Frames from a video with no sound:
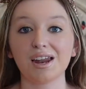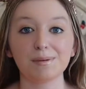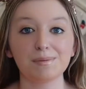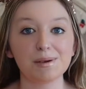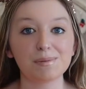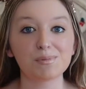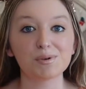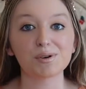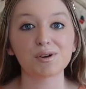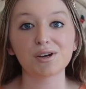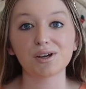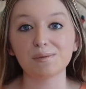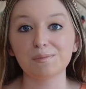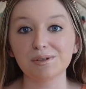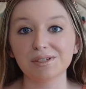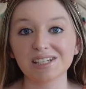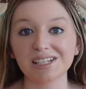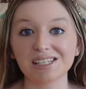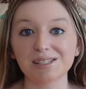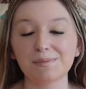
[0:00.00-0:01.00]
of people could
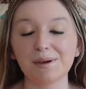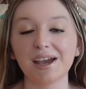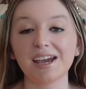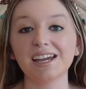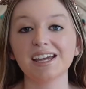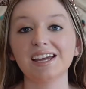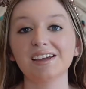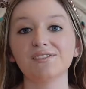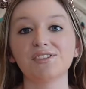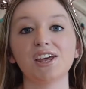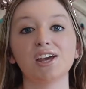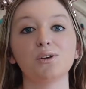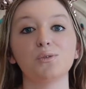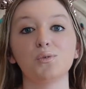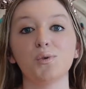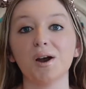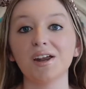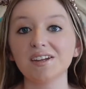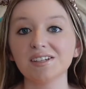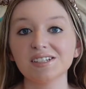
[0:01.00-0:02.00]
participate if they
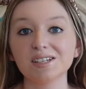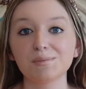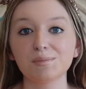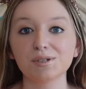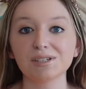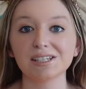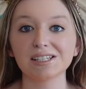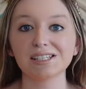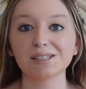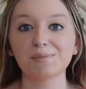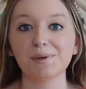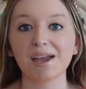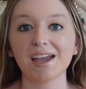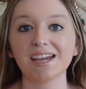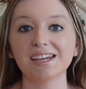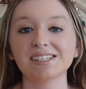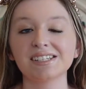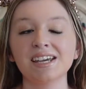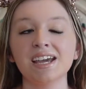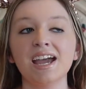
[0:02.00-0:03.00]
wanted to
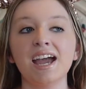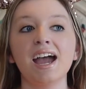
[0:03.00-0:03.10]
participate.